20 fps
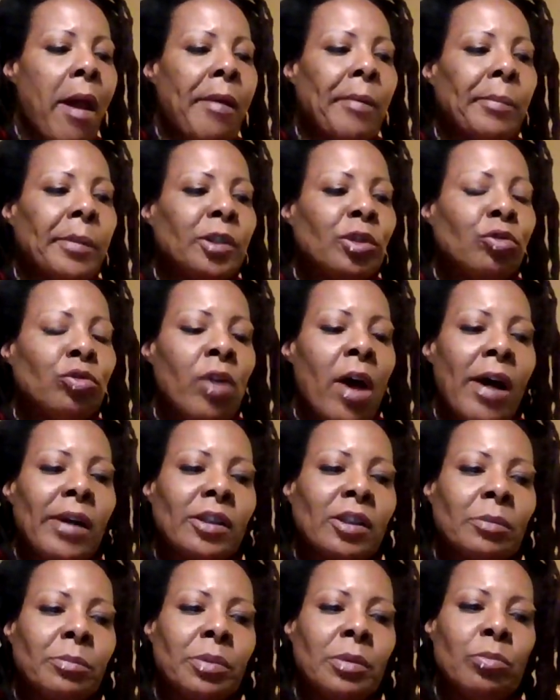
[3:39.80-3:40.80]
But you know how
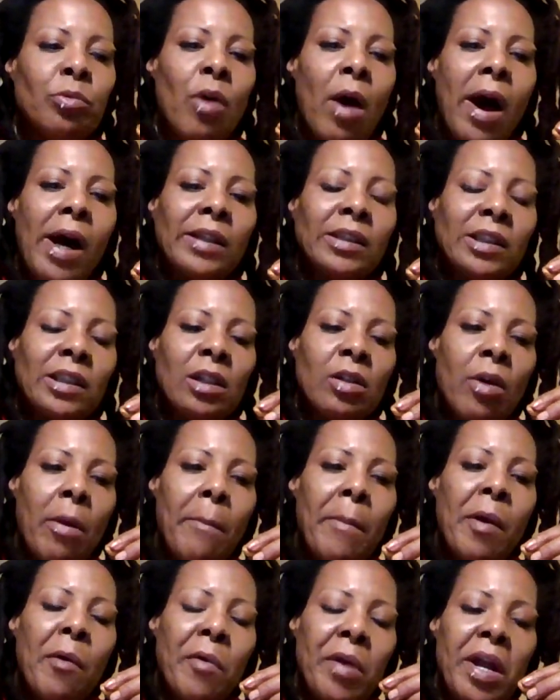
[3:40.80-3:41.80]
some people's eyes, they look
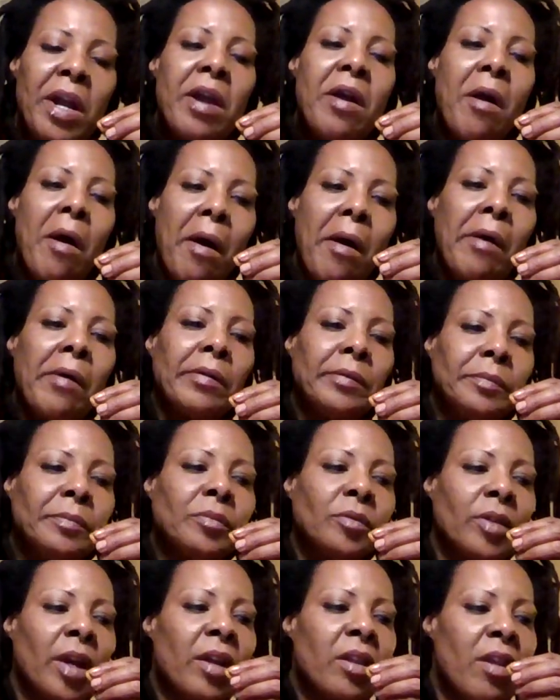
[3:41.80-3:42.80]
milky?
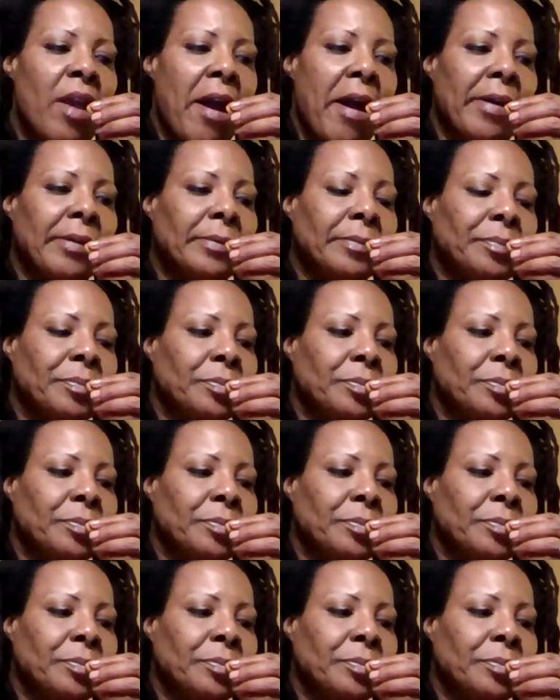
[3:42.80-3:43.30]
Like that.